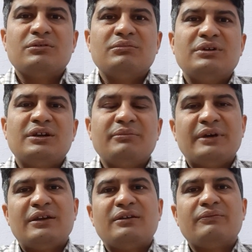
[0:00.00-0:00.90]
be
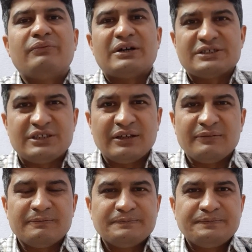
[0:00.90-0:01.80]
remain fasting,
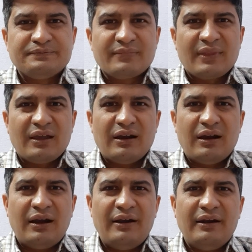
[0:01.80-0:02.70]

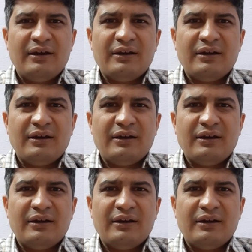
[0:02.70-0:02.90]
and